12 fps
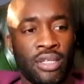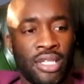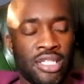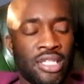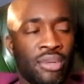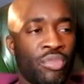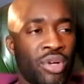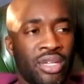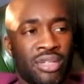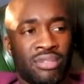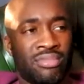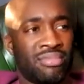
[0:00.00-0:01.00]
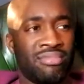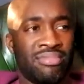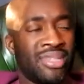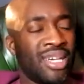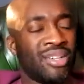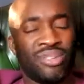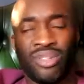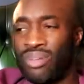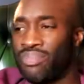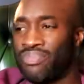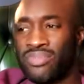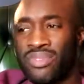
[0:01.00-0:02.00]
That someone had, I don't
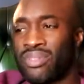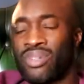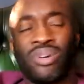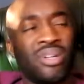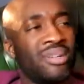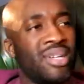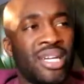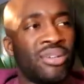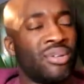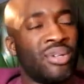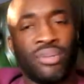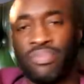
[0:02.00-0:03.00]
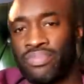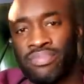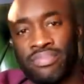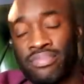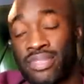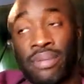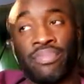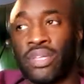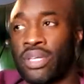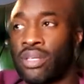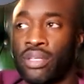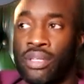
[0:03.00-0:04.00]
know, got, I don't know, something.